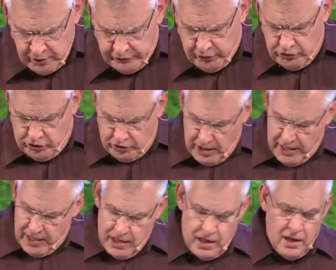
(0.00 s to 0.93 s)
So
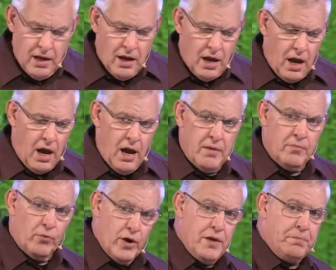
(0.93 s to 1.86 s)
today,
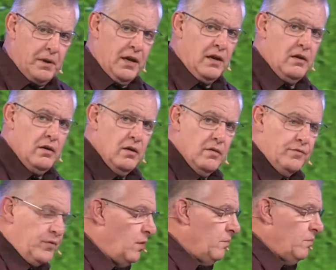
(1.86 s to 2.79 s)
I'm reaping
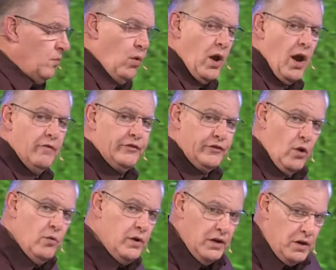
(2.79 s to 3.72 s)
from what I've
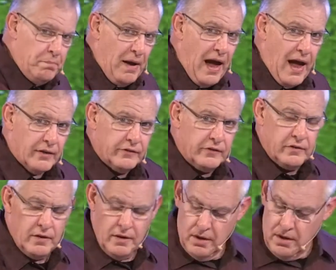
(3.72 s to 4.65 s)
sown in the
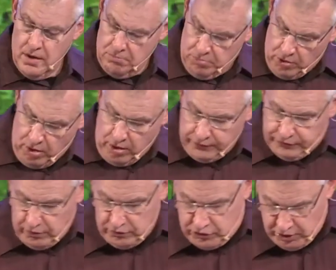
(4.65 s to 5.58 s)
past. But
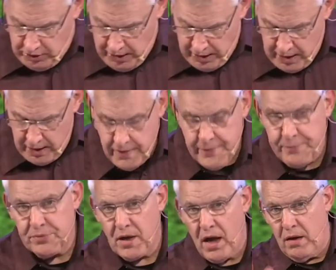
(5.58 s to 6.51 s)
also today,
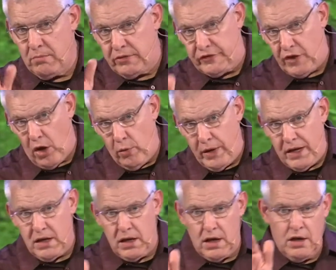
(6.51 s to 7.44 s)
I'm
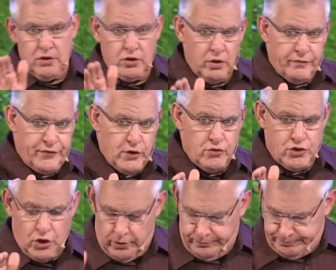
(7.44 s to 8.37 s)
sowing into the
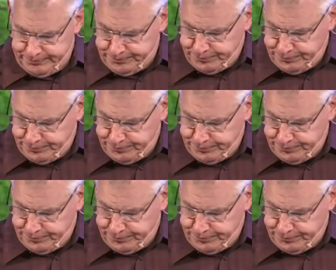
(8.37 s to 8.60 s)
future.